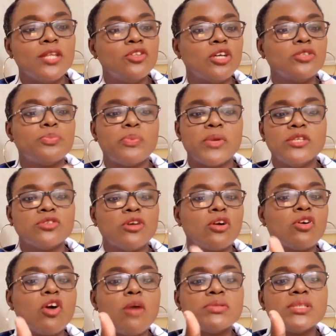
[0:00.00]
don't print
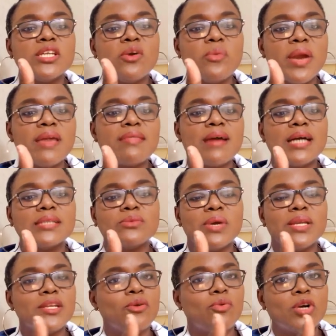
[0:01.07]
on cups in a way that
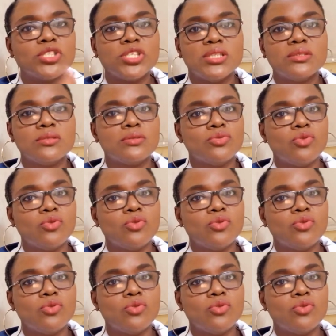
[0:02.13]
when they wash it